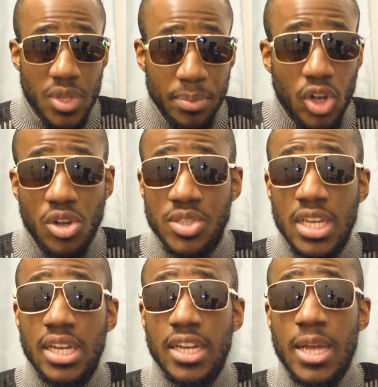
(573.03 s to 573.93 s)

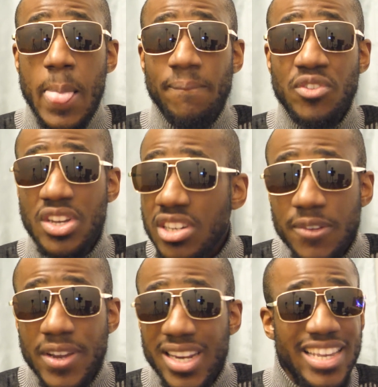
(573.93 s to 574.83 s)
Because central
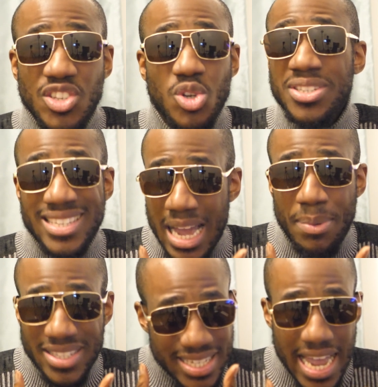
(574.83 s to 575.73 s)
defending isn't just
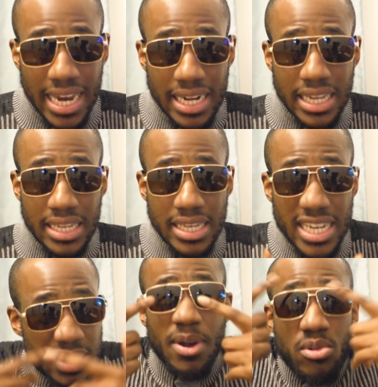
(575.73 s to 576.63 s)
about tackling.
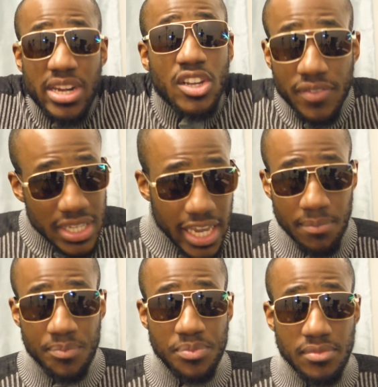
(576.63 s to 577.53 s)
It's about reading of the
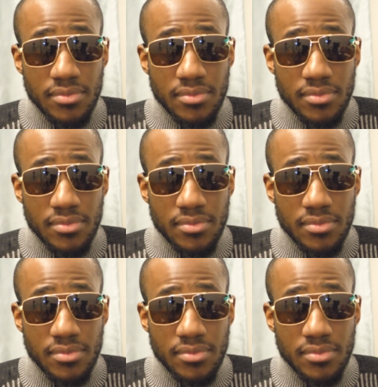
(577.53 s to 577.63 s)
game.